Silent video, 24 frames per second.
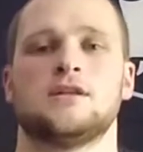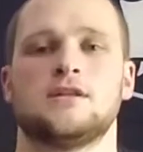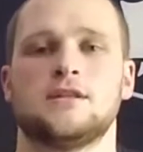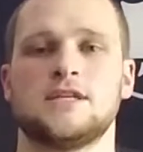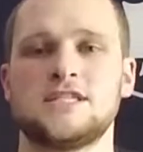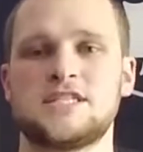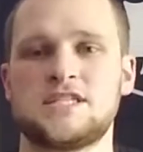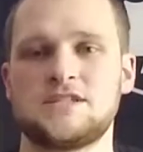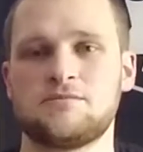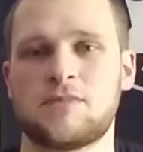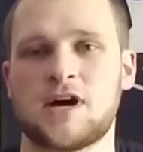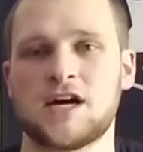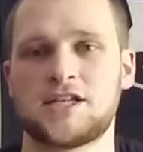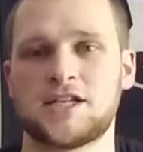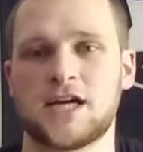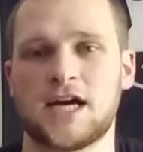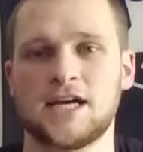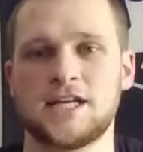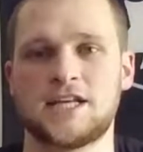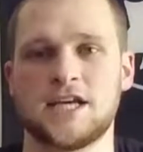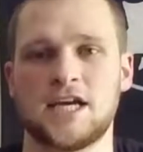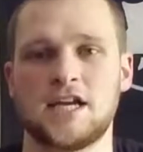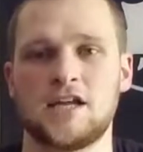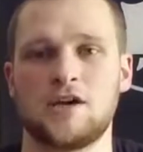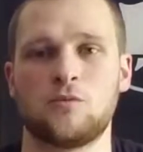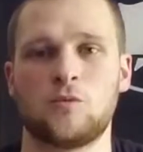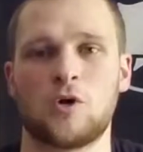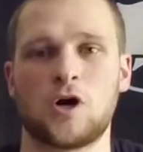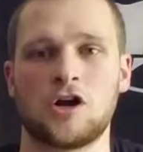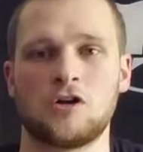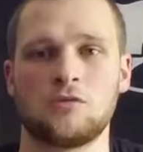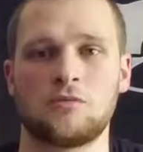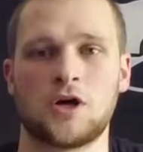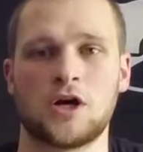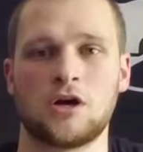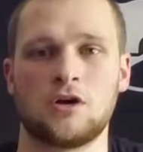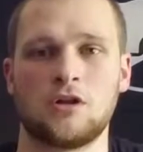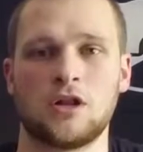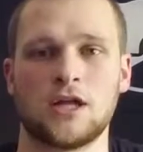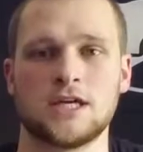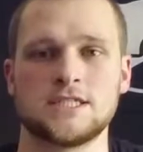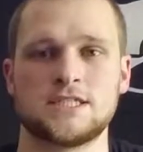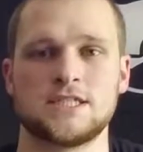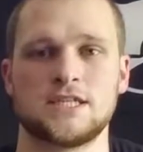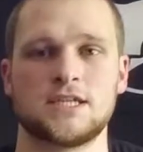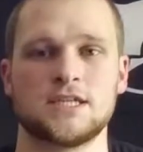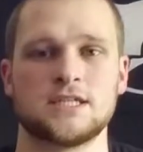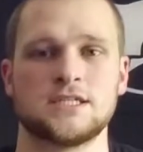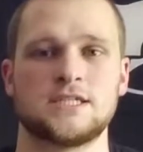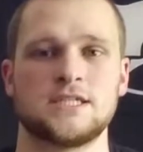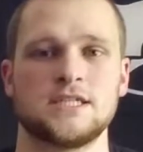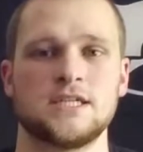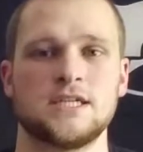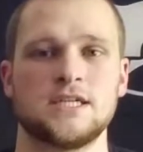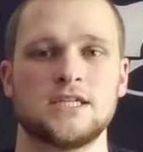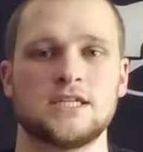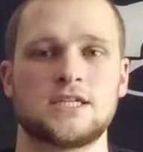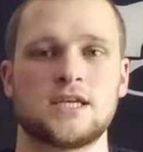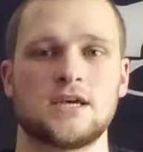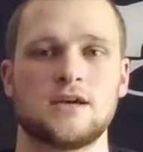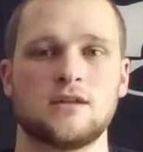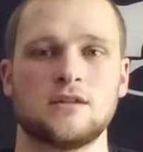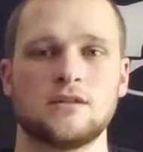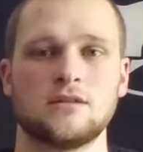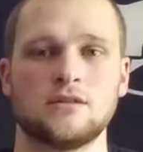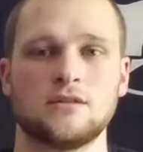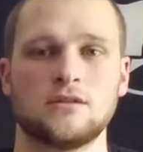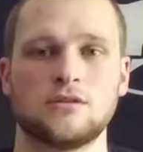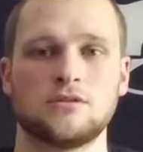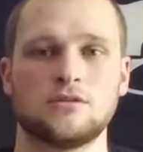This is my titanium water bottle. As you can see, it's a